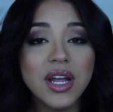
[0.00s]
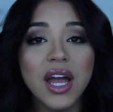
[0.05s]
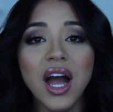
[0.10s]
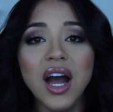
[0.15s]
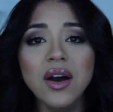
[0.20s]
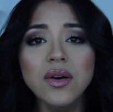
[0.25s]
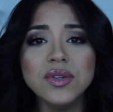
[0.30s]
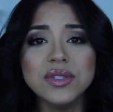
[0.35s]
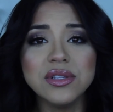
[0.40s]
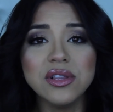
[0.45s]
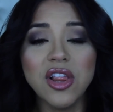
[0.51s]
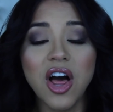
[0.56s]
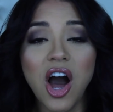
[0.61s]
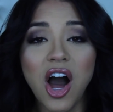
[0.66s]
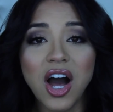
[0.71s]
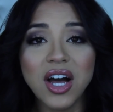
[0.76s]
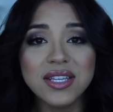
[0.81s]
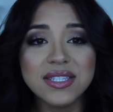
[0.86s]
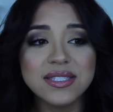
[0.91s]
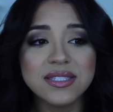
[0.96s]
I was
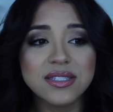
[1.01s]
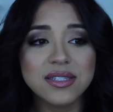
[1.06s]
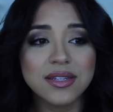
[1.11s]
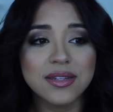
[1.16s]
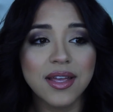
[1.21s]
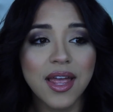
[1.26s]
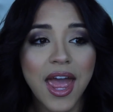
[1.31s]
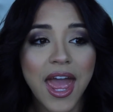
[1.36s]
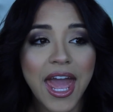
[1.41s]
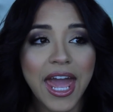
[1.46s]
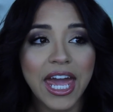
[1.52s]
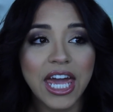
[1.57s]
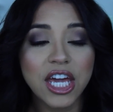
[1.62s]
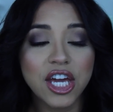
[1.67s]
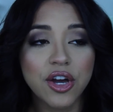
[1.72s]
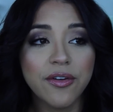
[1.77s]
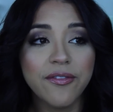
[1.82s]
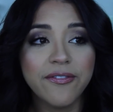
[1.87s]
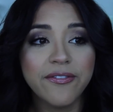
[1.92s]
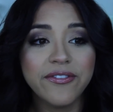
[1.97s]
lost
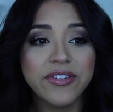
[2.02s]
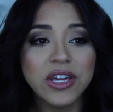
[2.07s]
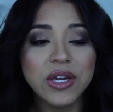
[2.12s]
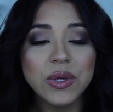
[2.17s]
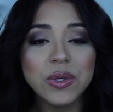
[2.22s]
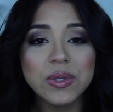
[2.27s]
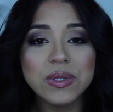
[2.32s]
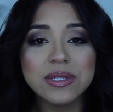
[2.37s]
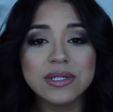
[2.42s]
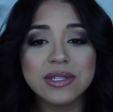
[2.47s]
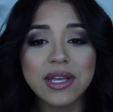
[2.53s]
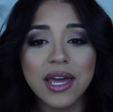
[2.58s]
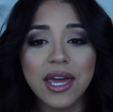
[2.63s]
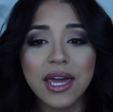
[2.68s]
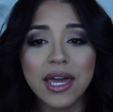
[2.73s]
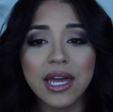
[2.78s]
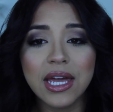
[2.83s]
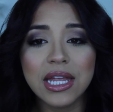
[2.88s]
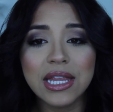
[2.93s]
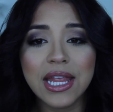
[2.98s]
and confused,
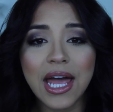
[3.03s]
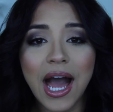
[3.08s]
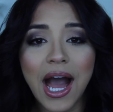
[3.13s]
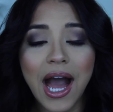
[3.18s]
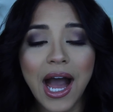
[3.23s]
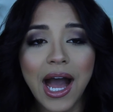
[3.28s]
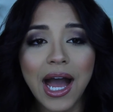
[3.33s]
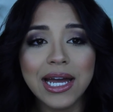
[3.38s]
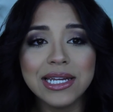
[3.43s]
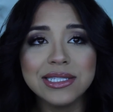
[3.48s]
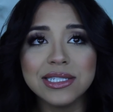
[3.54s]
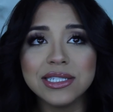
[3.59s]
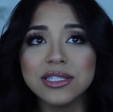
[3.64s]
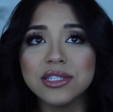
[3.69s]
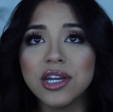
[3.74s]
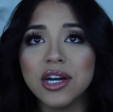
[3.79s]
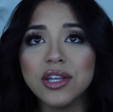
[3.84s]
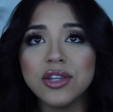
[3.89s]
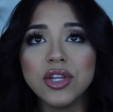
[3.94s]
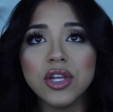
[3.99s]
and I did
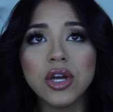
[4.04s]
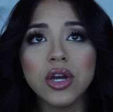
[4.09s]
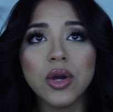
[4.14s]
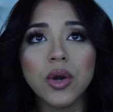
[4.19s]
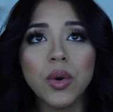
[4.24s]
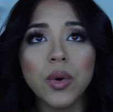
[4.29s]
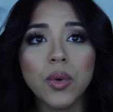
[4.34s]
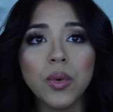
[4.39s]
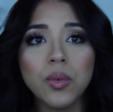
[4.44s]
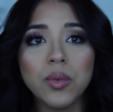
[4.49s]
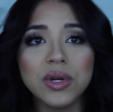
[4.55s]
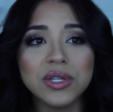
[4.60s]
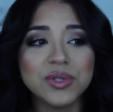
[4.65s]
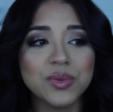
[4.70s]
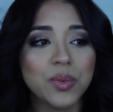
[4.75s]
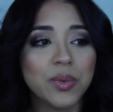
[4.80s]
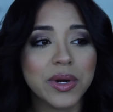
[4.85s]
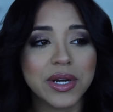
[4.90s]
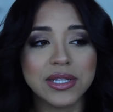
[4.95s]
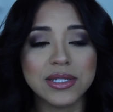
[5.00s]
not know
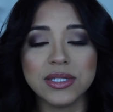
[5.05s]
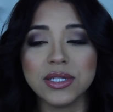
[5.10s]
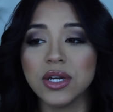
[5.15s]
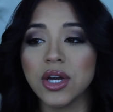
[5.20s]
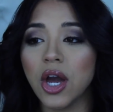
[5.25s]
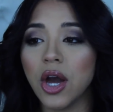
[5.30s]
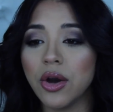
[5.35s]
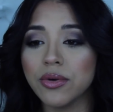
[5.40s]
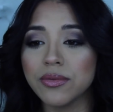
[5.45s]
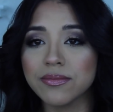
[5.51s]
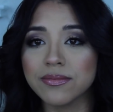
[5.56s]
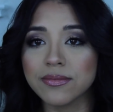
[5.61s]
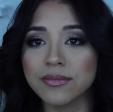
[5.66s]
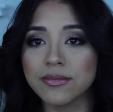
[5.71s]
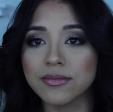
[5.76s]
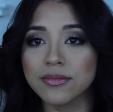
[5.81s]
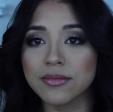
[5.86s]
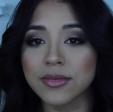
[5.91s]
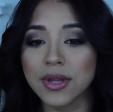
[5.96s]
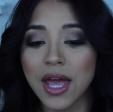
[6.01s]
which way to go.
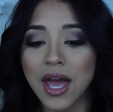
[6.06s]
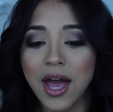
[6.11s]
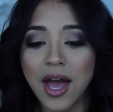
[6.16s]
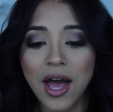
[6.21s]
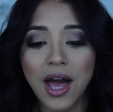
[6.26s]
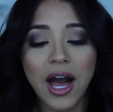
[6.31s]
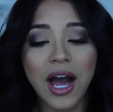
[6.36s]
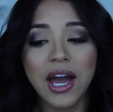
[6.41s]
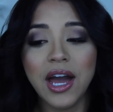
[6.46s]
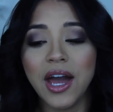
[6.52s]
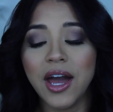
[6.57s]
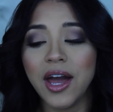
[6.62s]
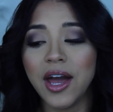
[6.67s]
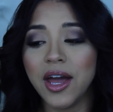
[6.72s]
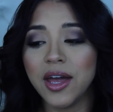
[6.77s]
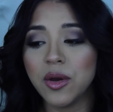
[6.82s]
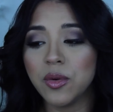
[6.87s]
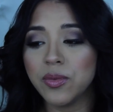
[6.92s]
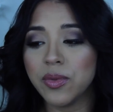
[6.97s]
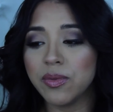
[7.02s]

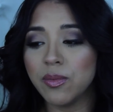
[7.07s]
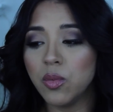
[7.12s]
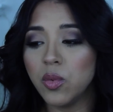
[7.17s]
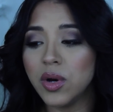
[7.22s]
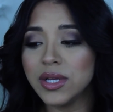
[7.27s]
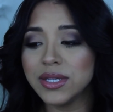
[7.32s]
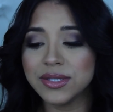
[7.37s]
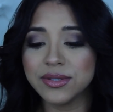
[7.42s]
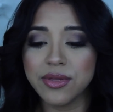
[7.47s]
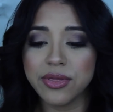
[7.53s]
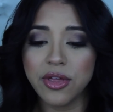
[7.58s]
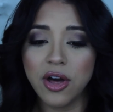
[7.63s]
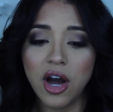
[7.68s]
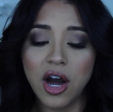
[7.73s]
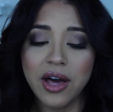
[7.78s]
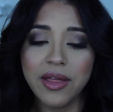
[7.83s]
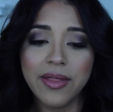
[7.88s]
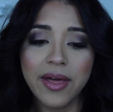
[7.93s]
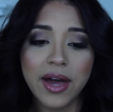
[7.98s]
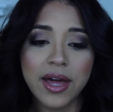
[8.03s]
I once
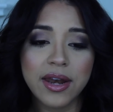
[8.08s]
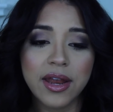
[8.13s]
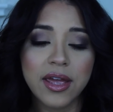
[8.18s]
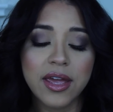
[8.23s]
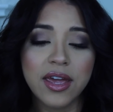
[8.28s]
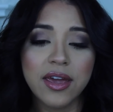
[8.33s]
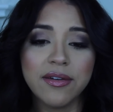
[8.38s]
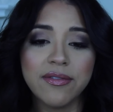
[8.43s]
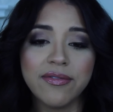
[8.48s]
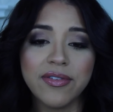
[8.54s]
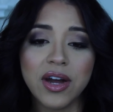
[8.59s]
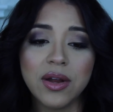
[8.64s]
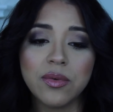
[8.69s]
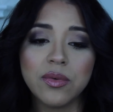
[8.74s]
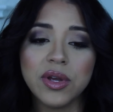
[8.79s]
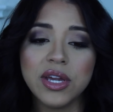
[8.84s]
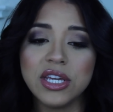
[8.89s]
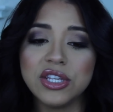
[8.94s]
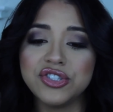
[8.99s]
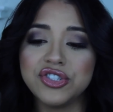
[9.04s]
thought that if I
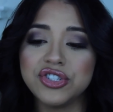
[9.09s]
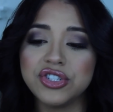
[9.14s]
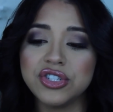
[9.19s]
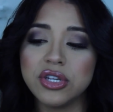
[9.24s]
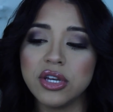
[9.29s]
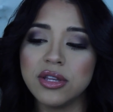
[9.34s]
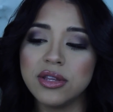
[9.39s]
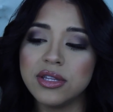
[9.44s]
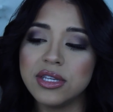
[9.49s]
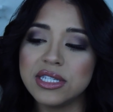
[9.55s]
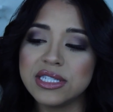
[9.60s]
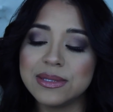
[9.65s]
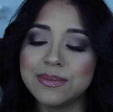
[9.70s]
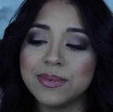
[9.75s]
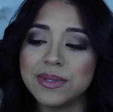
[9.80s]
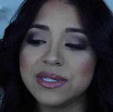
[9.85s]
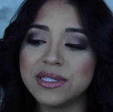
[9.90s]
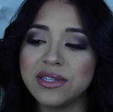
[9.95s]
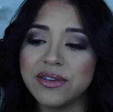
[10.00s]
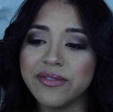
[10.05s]
reach this
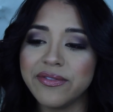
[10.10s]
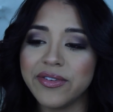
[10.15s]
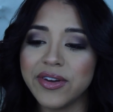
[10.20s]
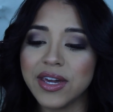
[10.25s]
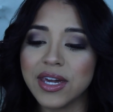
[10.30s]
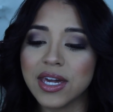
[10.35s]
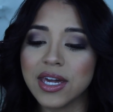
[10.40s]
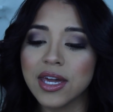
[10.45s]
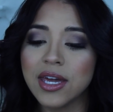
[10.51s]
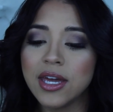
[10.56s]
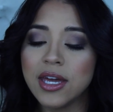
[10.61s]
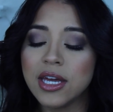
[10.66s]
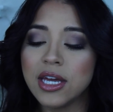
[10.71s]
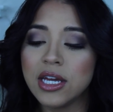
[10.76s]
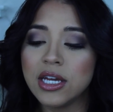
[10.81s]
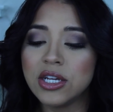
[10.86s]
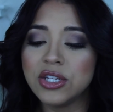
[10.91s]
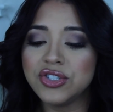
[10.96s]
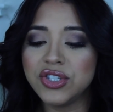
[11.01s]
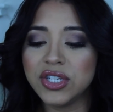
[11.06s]
specific
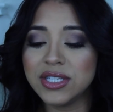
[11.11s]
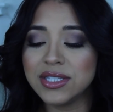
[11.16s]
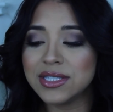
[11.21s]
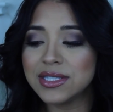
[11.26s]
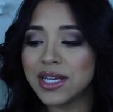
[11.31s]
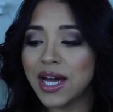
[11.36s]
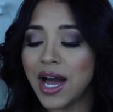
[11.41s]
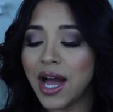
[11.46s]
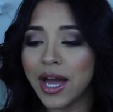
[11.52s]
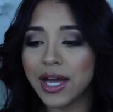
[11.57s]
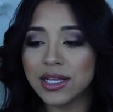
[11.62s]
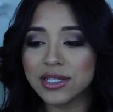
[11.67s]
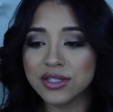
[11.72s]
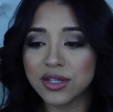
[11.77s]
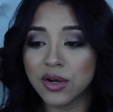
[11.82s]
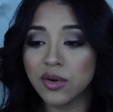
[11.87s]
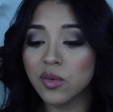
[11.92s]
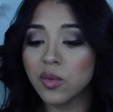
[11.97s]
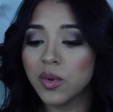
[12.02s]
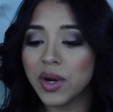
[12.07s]
jean
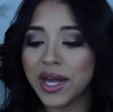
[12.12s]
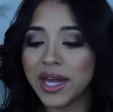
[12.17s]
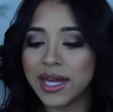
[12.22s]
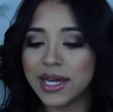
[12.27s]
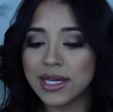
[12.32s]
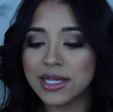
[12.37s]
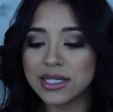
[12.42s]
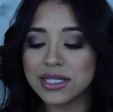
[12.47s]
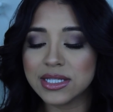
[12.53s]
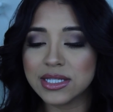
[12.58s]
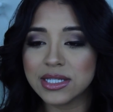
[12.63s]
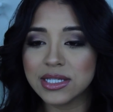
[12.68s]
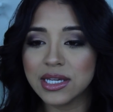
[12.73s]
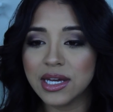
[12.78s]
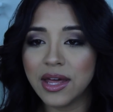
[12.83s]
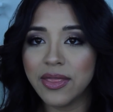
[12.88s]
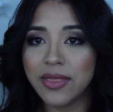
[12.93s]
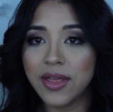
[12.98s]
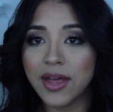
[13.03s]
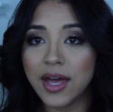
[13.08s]
size or weight,
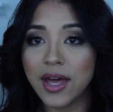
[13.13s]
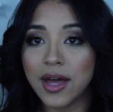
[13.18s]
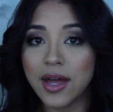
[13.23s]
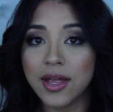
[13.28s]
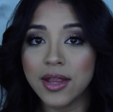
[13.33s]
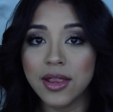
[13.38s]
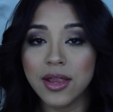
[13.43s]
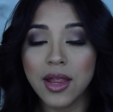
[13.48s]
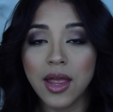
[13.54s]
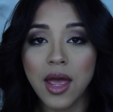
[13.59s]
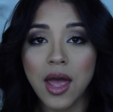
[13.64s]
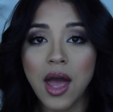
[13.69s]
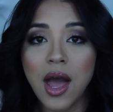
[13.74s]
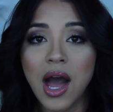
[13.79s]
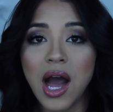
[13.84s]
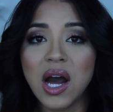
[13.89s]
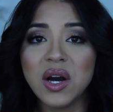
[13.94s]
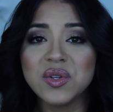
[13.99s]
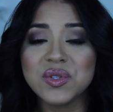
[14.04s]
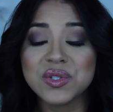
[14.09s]
then
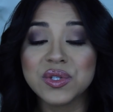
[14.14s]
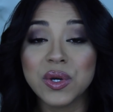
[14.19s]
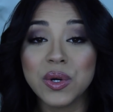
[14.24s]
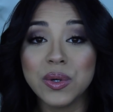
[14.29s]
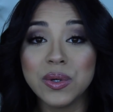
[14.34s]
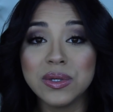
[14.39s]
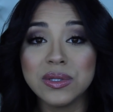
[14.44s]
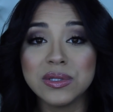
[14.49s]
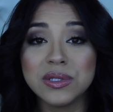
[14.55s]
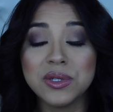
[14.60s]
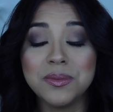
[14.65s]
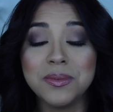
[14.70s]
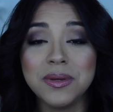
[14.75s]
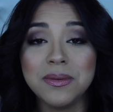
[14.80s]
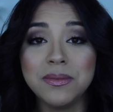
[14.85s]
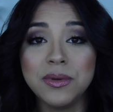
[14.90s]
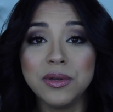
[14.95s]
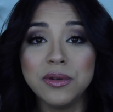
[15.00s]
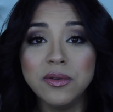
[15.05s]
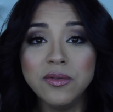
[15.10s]
I was going to be
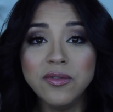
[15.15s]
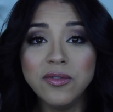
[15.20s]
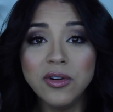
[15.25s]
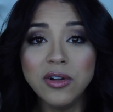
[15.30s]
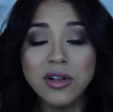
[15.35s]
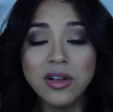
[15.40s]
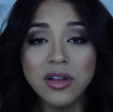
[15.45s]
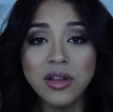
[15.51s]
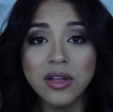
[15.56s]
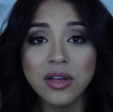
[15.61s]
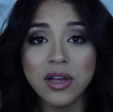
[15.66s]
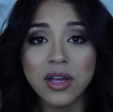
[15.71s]
beautiful